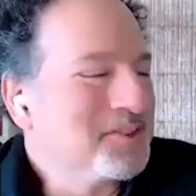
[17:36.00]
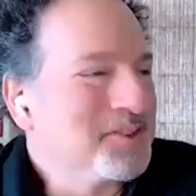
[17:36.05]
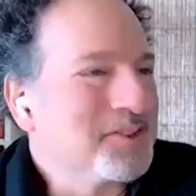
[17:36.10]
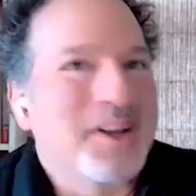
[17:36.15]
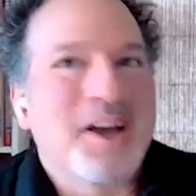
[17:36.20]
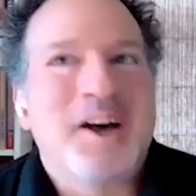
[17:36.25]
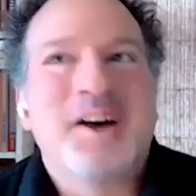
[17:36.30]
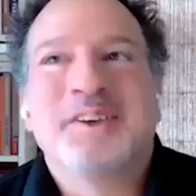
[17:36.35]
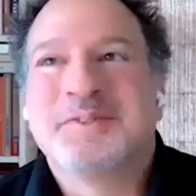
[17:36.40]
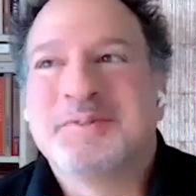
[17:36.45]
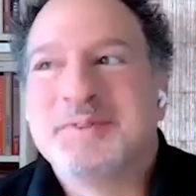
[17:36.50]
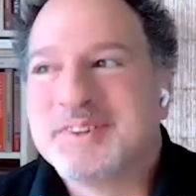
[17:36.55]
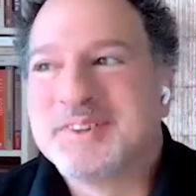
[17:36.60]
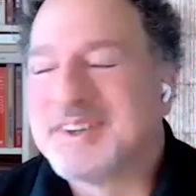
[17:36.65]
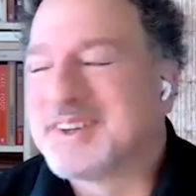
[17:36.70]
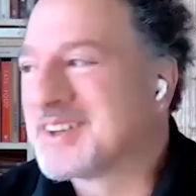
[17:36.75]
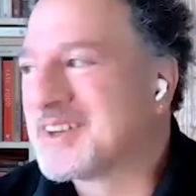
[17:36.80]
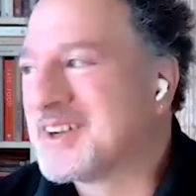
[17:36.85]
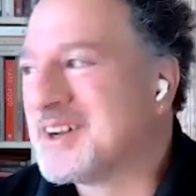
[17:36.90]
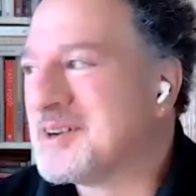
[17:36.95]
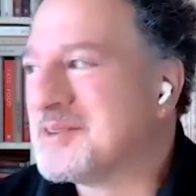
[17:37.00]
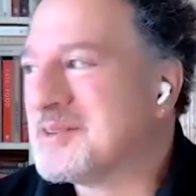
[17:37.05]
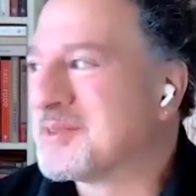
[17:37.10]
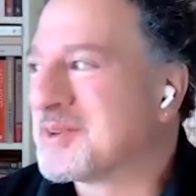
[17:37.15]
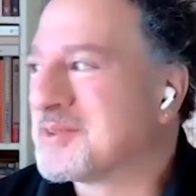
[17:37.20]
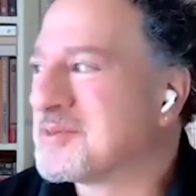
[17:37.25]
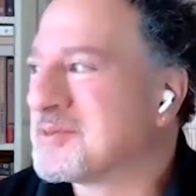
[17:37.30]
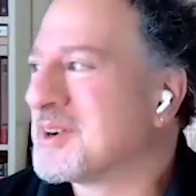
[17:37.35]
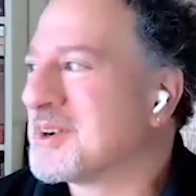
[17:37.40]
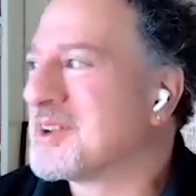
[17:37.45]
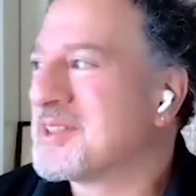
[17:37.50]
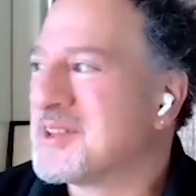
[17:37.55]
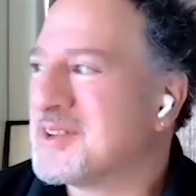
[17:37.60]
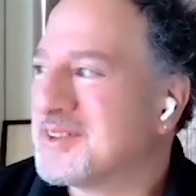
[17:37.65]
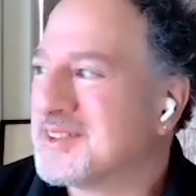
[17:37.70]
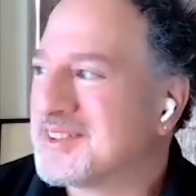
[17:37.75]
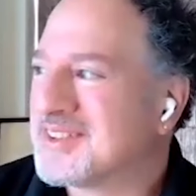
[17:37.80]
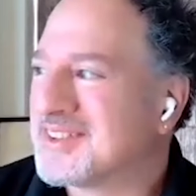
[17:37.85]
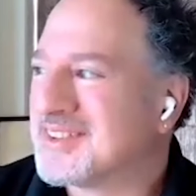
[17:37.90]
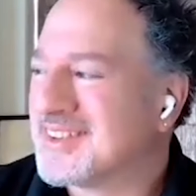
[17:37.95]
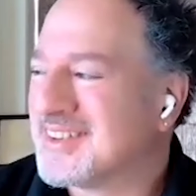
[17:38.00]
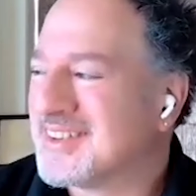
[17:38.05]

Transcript: or Kozmo.com or one of those.